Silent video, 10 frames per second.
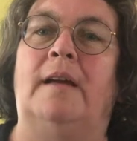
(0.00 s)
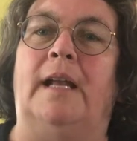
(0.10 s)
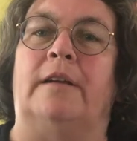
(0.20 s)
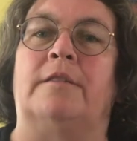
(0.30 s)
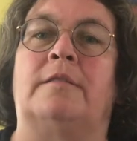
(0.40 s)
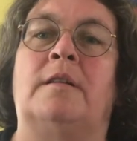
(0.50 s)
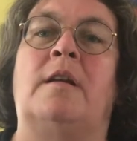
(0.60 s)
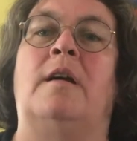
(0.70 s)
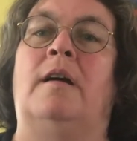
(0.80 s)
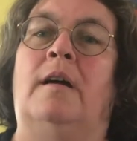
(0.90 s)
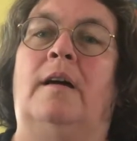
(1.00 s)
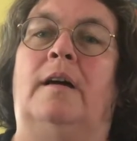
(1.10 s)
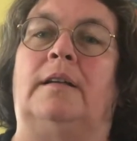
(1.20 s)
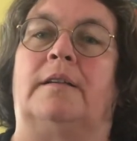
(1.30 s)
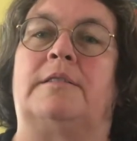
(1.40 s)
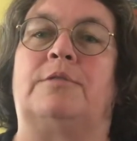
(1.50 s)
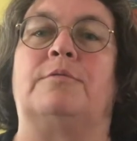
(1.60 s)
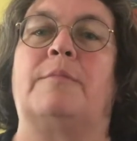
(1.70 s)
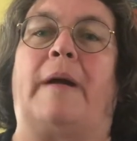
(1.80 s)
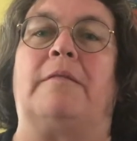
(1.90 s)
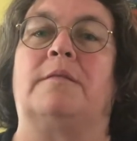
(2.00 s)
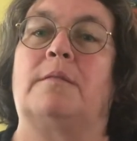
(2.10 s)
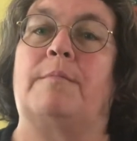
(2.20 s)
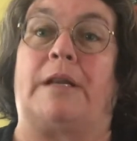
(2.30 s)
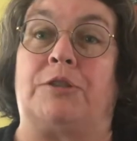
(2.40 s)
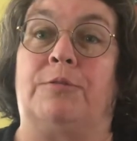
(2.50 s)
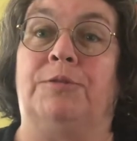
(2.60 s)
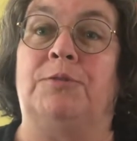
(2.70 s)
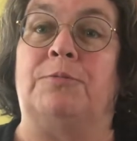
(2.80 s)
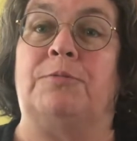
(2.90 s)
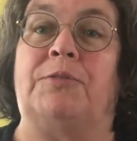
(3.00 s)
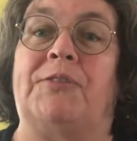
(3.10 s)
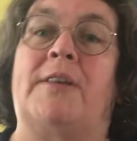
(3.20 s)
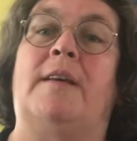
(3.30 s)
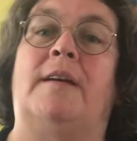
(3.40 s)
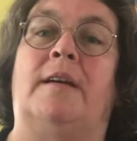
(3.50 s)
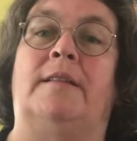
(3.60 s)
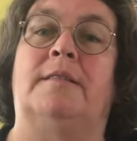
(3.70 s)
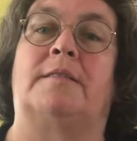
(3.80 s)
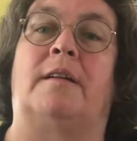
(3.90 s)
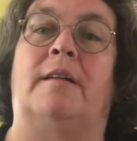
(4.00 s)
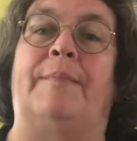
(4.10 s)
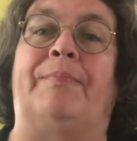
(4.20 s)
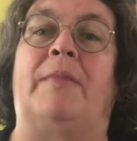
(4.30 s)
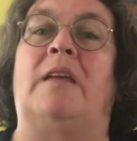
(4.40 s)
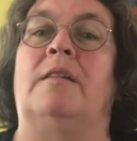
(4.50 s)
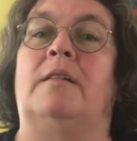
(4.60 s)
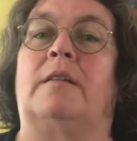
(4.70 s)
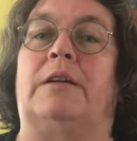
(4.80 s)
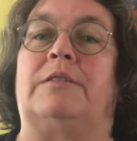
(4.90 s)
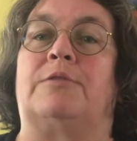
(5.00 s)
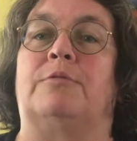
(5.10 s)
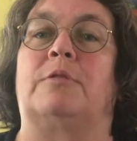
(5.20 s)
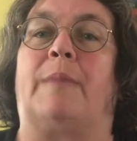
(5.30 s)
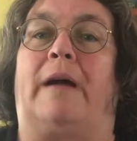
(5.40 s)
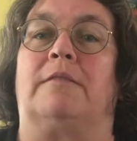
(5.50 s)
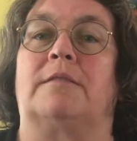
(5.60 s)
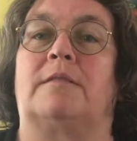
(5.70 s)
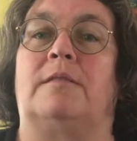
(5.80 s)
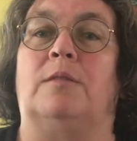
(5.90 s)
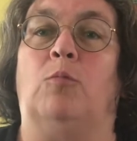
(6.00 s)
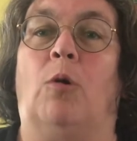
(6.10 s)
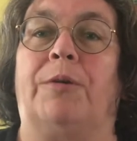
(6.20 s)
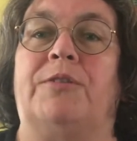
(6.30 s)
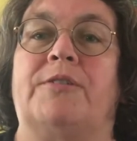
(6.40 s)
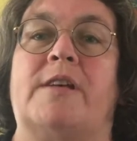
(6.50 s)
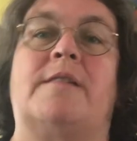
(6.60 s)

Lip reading: Hello, I'd like to talk about magical tools, and this time I'm going to talk about the wand.